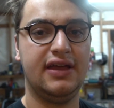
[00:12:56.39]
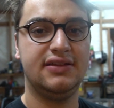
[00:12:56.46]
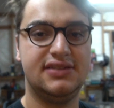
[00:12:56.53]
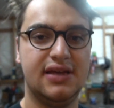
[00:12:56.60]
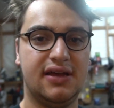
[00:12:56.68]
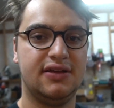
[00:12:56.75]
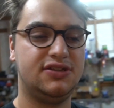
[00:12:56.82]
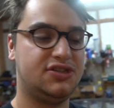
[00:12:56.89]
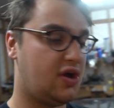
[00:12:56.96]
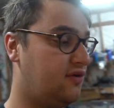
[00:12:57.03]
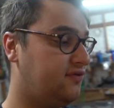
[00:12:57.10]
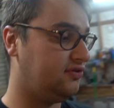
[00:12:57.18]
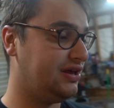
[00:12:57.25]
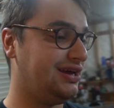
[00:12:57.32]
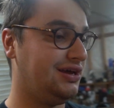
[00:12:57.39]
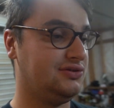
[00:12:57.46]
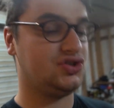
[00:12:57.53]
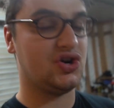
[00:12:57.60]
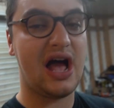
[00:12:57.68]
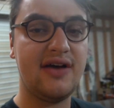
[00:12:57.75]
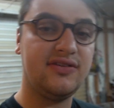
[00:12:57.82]
to hopefully
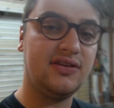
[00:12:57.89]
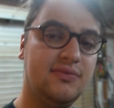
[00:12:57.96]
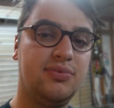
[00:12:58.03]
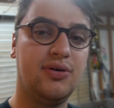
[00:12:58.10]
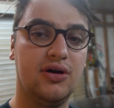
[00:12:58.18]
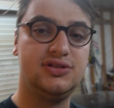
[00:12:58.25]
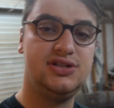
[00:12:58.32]
drive in Pro